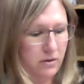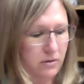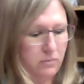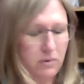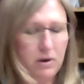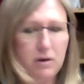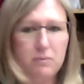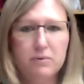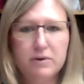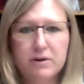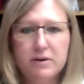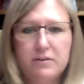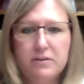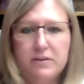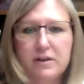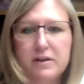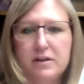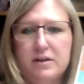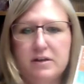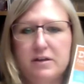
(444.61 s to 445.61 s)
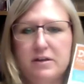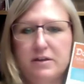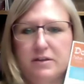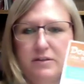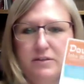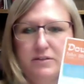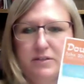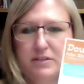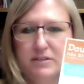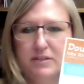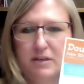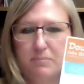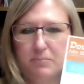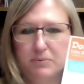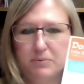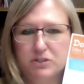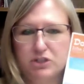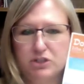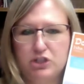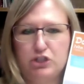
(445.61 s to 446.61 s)
what were the
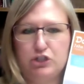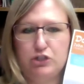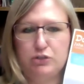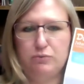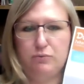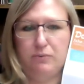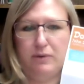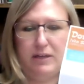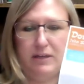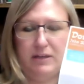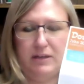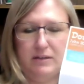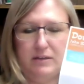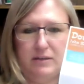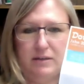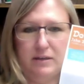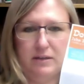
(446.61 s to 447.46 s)
disciples doing